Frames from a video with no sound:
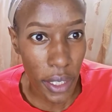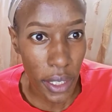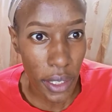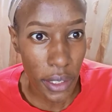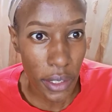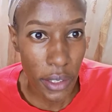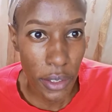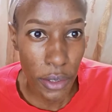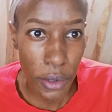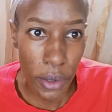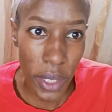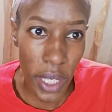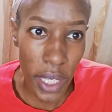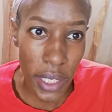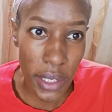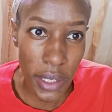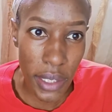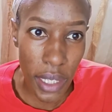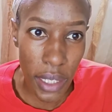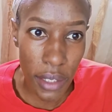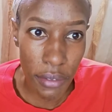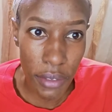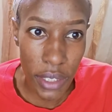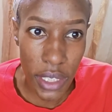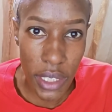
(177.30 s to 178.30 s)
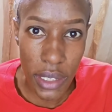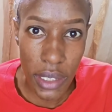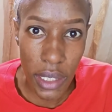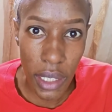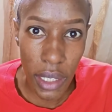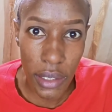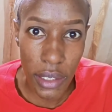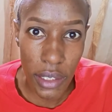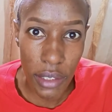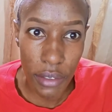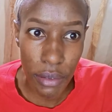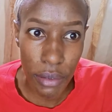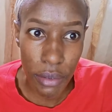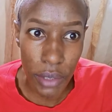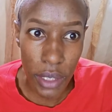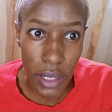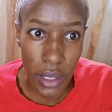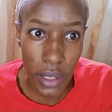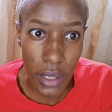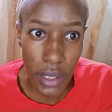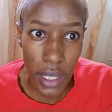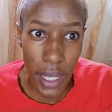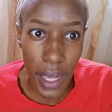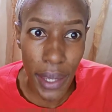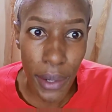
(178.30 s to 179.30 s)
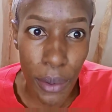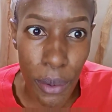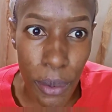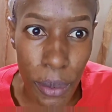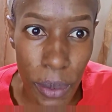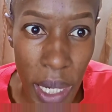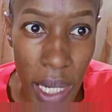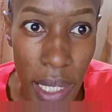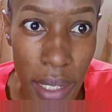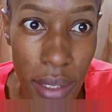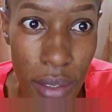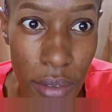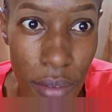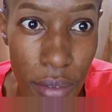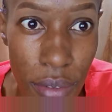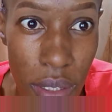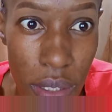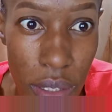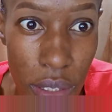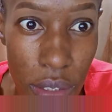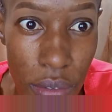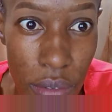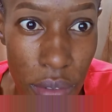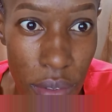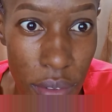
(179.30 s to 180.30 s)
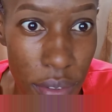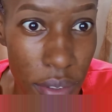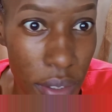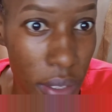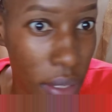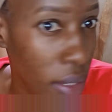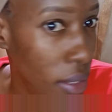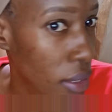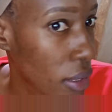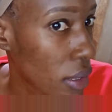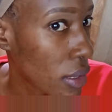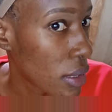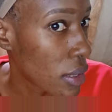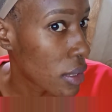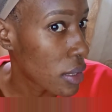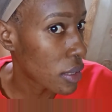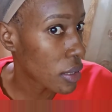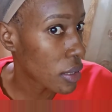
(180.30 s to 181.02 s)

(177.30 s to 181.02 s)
So you guys can even see a difference, like right in front of your faces.